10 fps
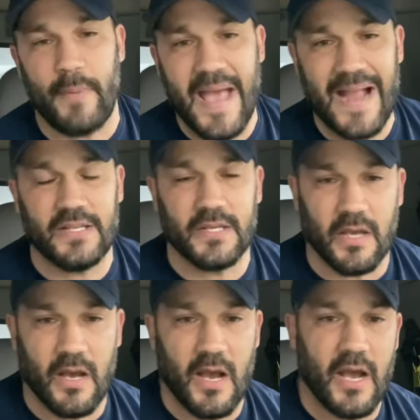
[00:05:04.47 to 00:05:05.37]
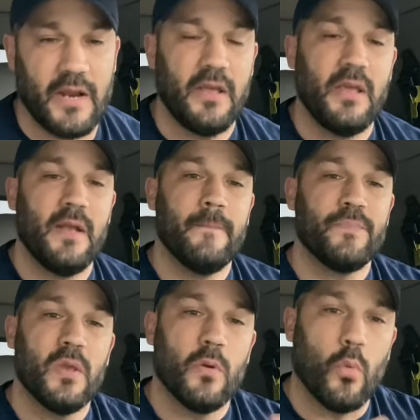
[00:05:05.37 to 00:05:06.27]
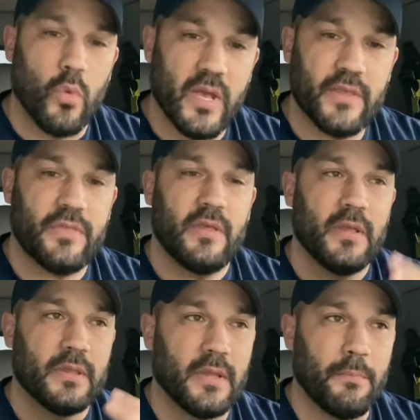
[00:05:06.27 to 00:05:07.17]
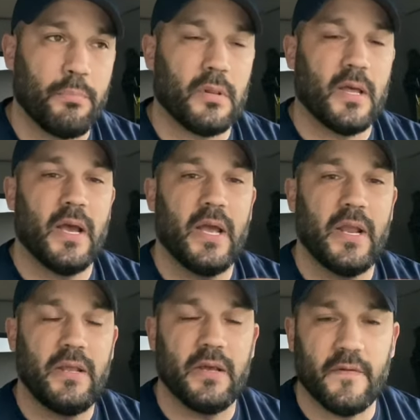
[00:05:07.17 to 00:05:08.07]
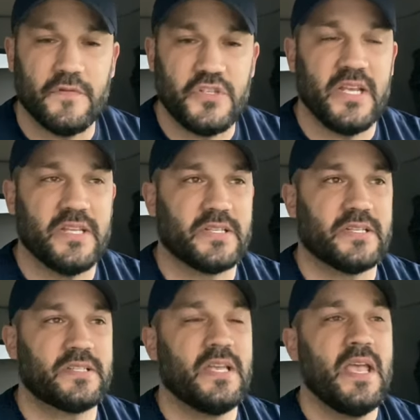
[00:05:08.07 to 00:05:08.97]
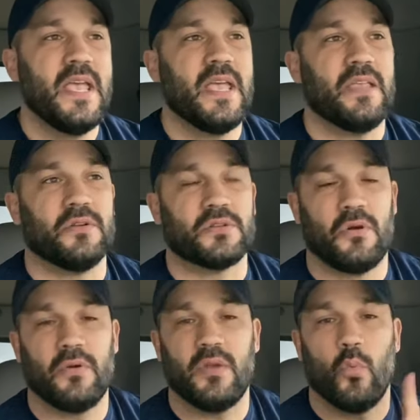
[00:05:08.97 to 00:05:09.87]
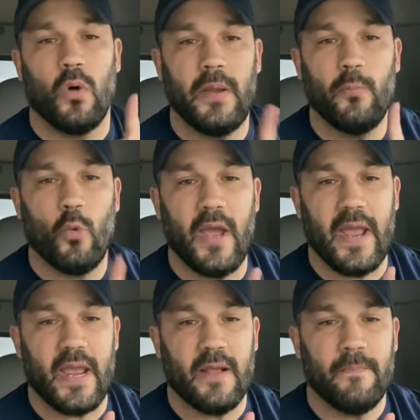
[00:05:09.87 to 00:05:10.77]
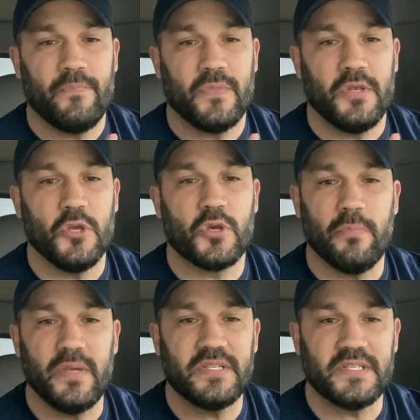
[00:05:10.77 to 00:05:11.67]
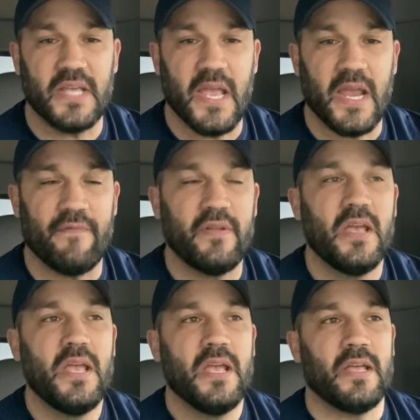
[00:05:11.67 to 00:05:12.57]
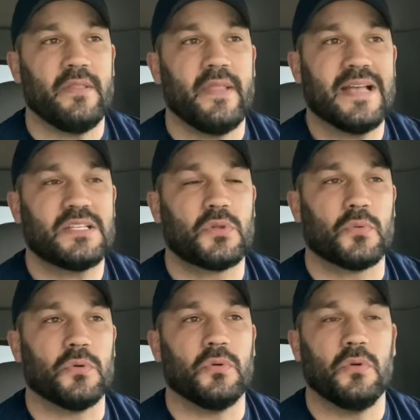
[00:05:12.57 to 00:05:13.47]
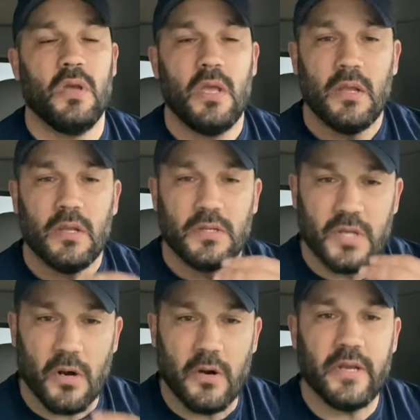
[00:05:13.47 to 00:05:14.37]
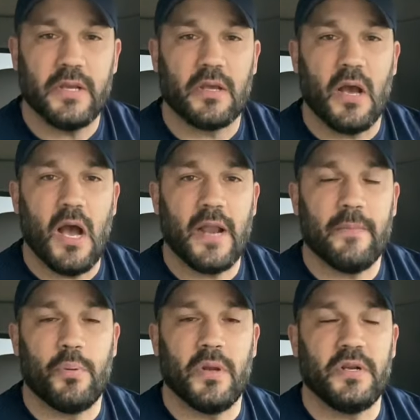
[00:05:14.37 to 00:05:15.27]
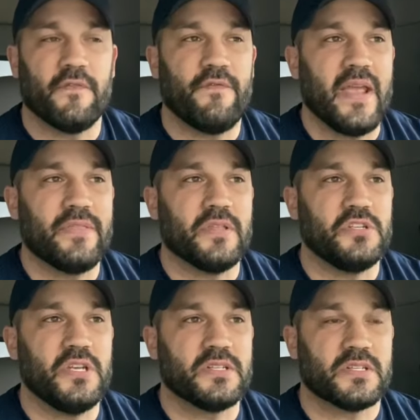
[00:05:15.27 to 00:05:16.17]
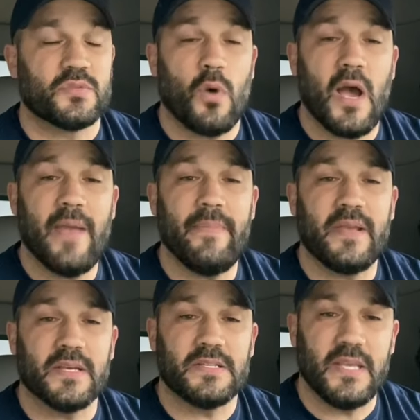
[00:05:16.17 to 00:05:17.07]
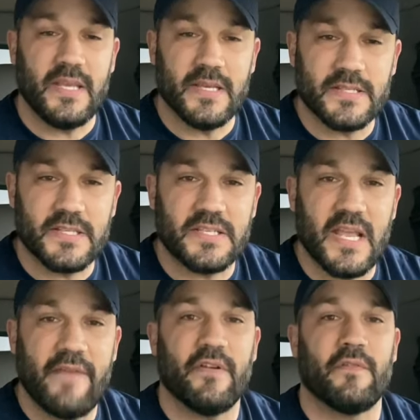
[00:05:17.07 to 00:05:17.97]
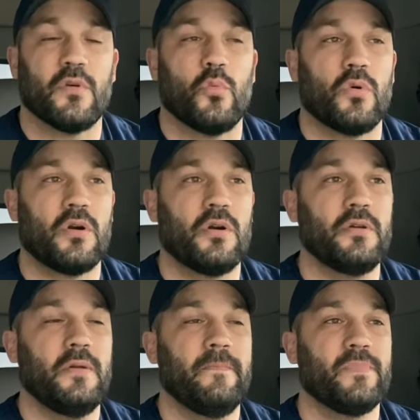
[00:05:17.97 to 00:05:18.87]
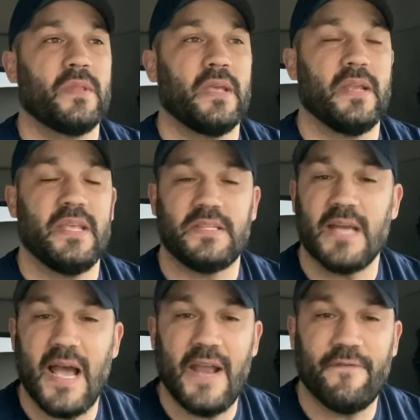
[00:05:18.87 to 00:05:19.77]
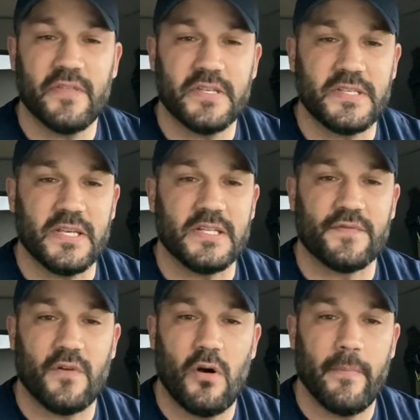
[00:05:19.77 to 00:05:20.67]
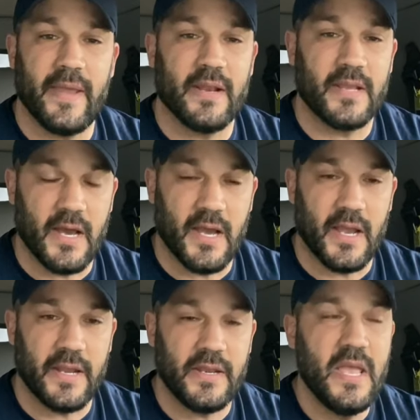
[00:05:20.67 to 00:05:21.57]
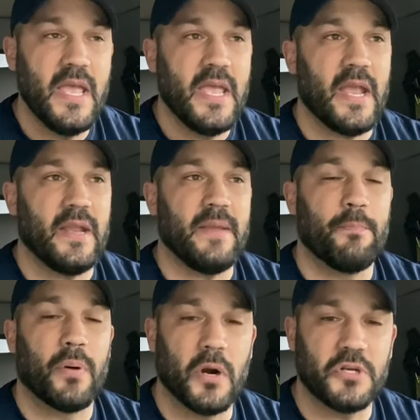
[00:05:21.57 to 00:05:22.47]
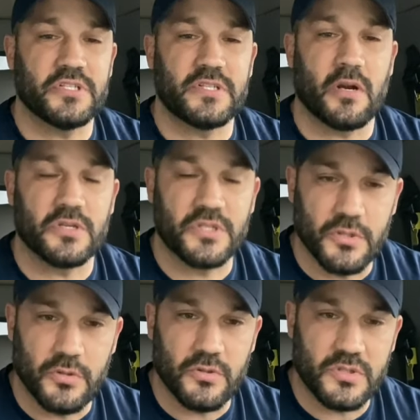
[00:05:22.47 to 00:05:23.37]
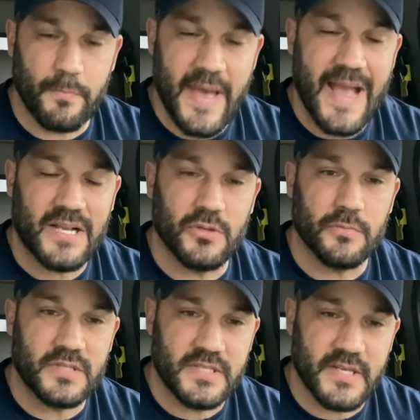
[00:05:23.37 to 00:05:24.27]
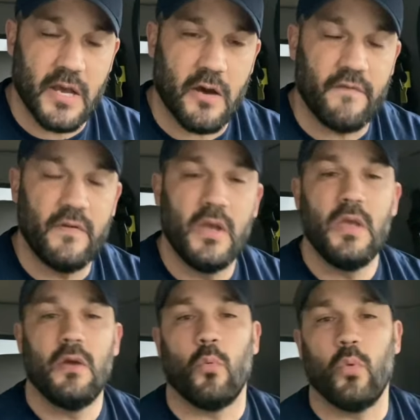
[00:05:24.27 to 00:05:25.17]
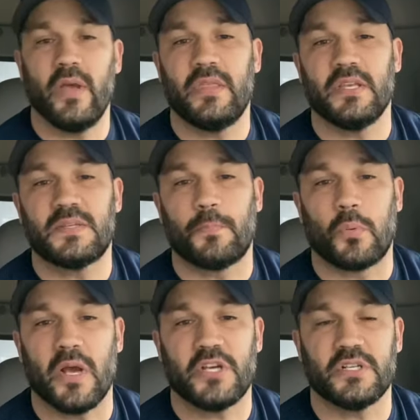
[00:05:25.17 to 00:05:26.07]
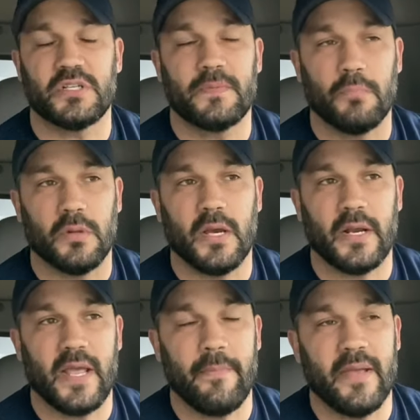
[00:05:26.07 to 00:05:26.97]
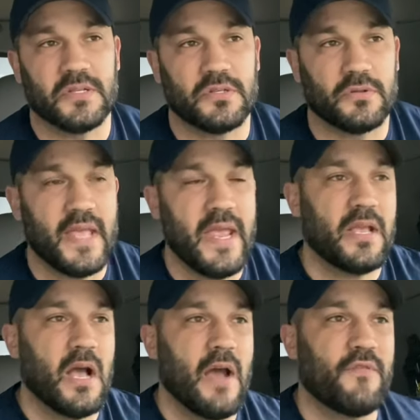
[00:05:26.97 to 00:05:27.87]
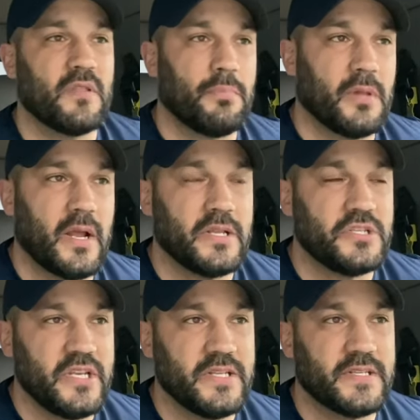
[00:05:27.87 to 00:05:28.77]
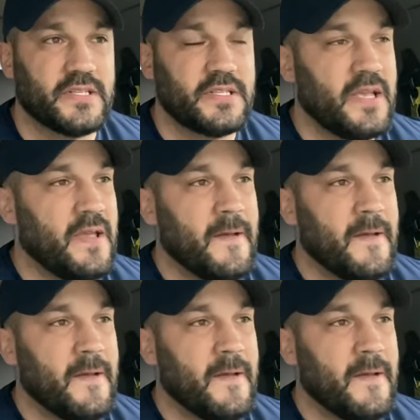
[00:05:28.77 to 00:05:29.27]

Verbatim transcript: back to God with the blood of Jesus. And there's only one way you can be saved, and that's through turning to God and putting your faith in Jesus. Why? Because he is the Savior of the world and he died for the sins of all mankind, and he purchased our souls back to himself with his precious blood. Amen. So thank God for the blood of Jesus.